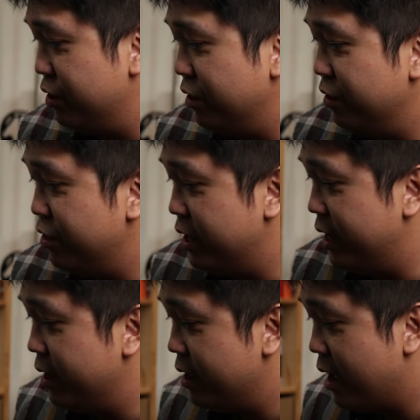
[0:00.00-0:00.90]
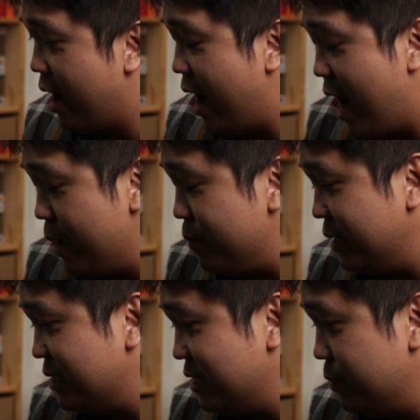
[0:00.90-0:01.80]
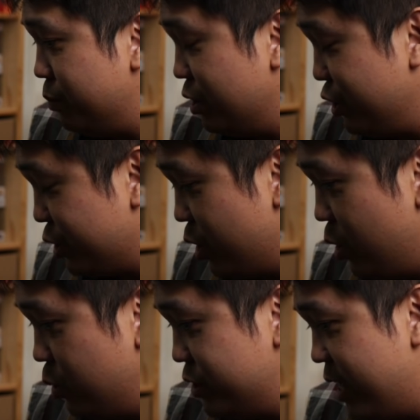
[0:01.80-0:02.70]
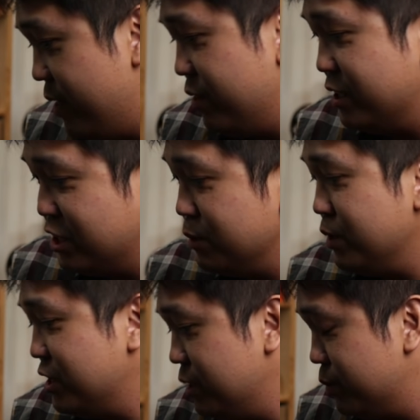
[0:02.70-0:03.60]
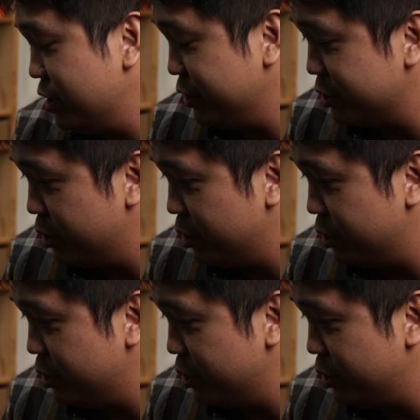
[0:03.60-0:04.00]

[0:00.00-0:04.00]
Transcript: with the IBC building codes and the CBC building